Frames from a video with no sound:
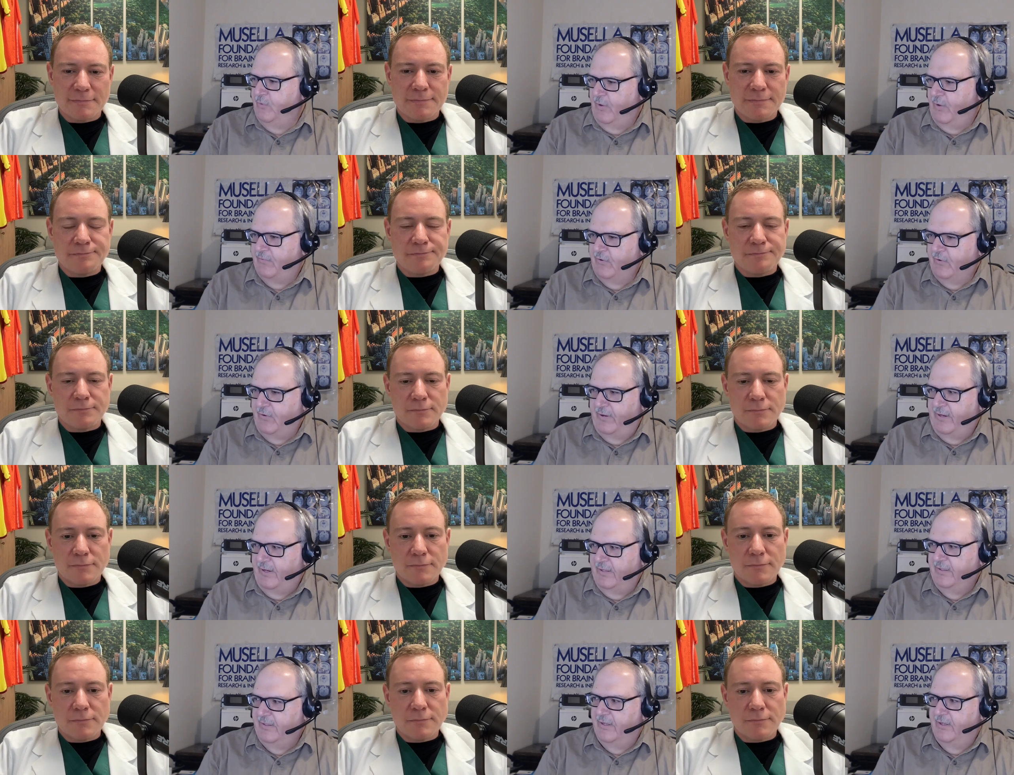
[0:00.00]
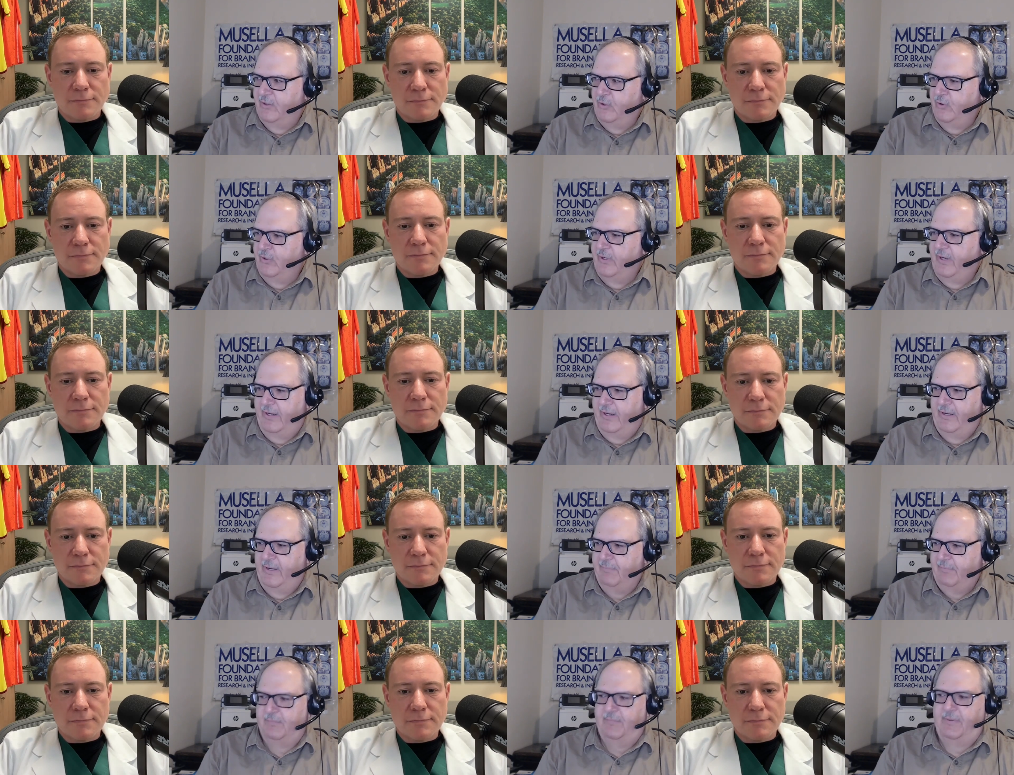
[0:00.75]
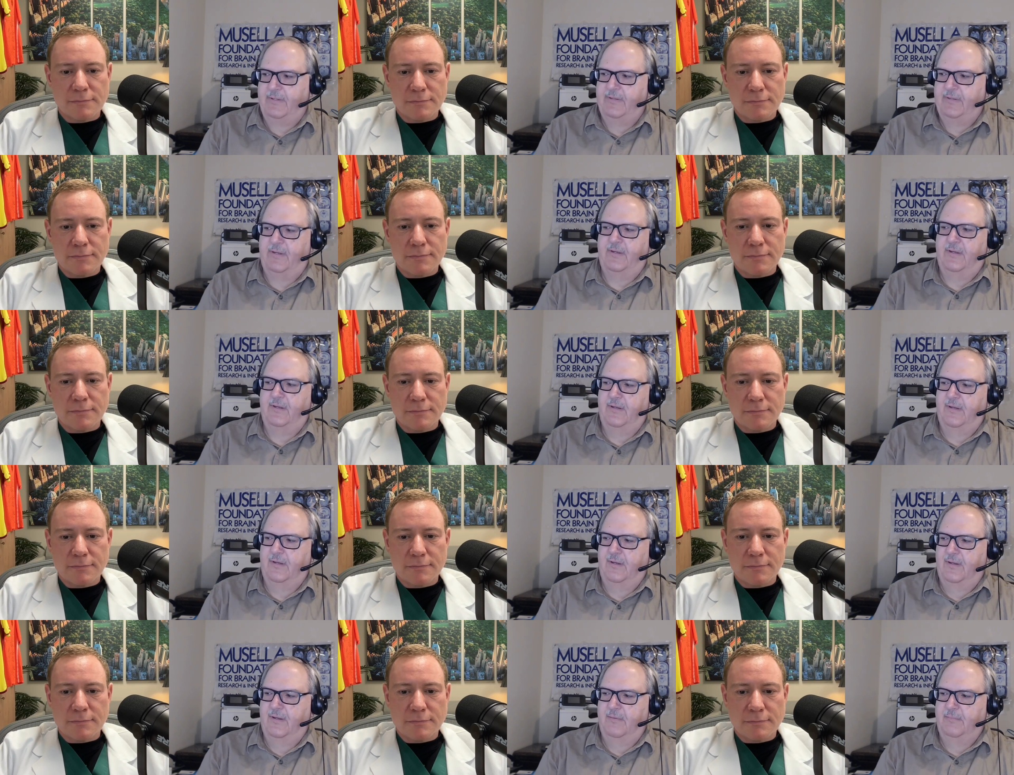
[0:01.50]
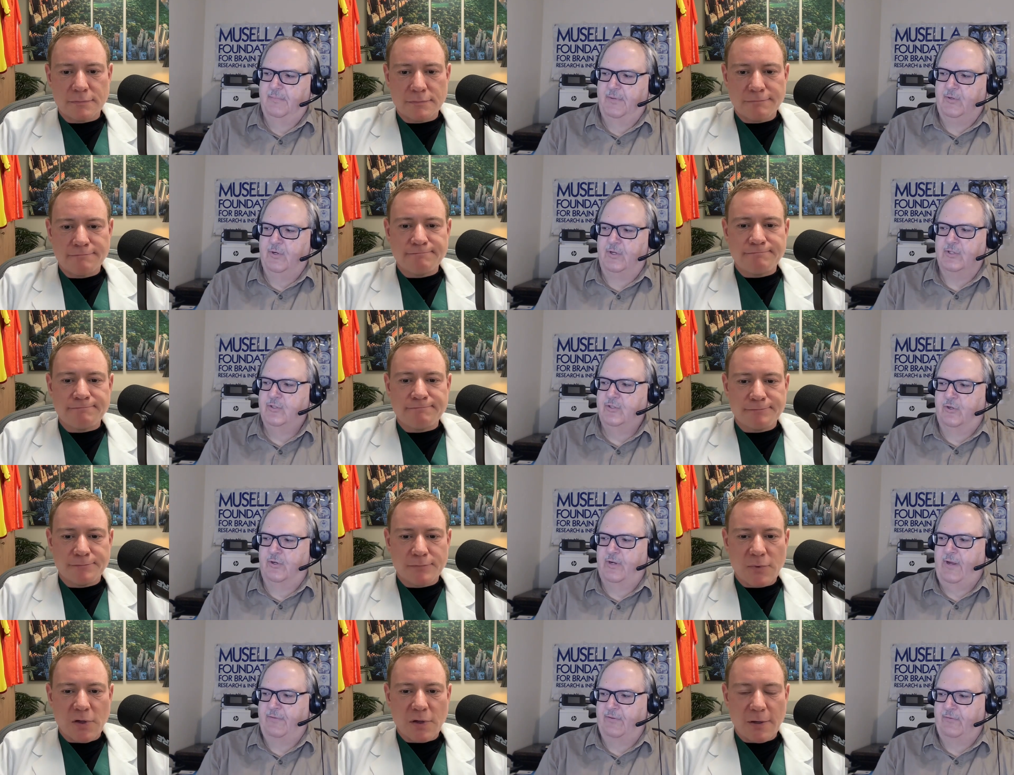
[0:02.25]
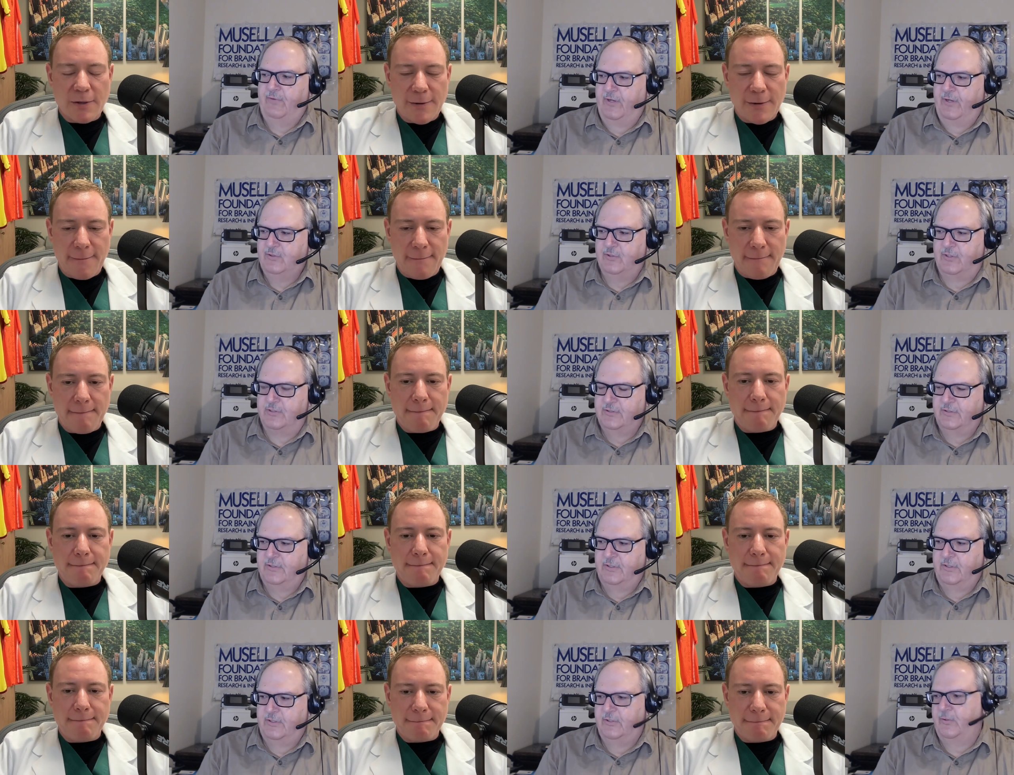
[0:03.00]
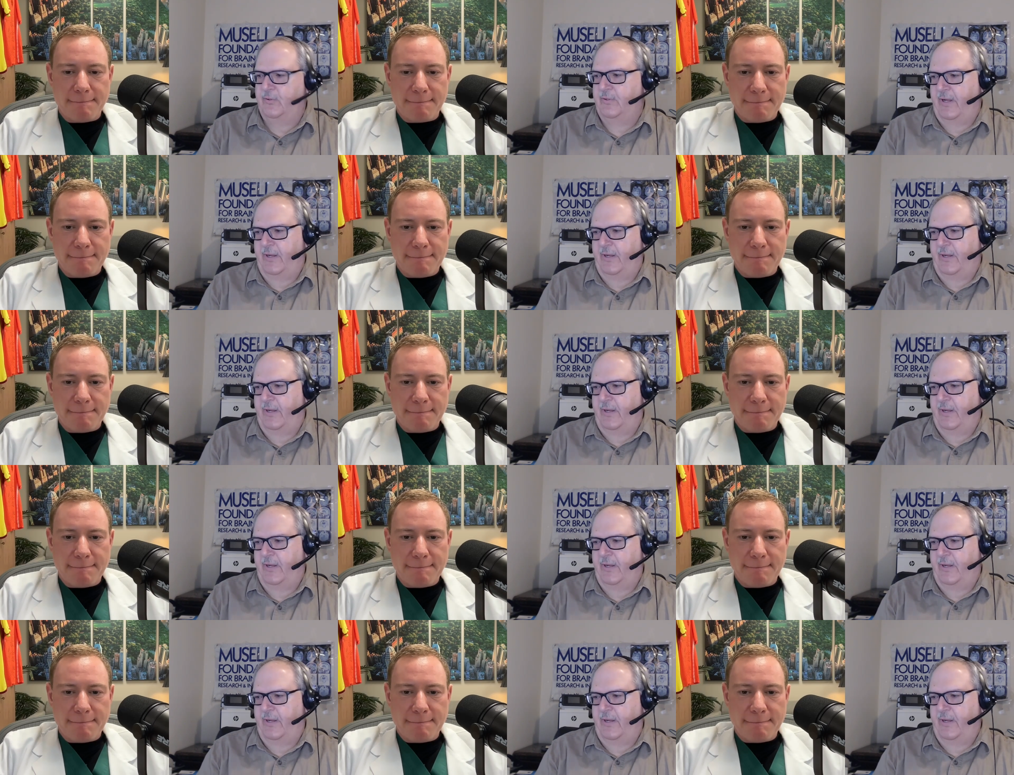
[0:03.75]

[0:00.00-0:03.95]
Speaker 1: you have a great idea, you can't implement it because you don't have the resources to do it.